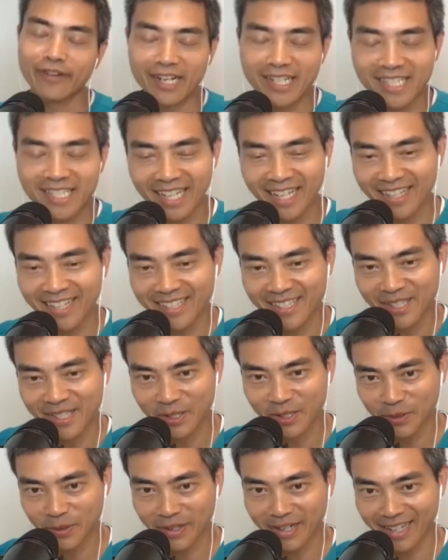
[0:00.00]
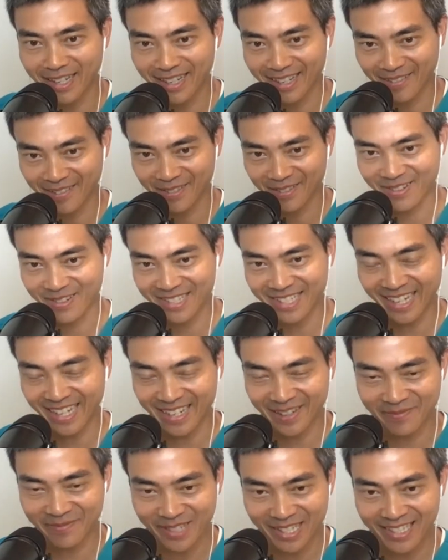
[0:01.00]
excited to uh, have your
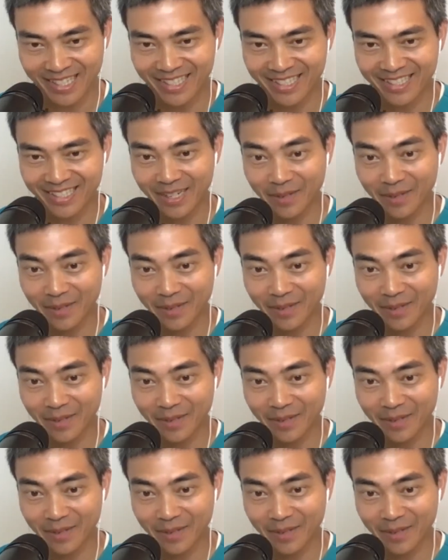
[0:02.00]
second book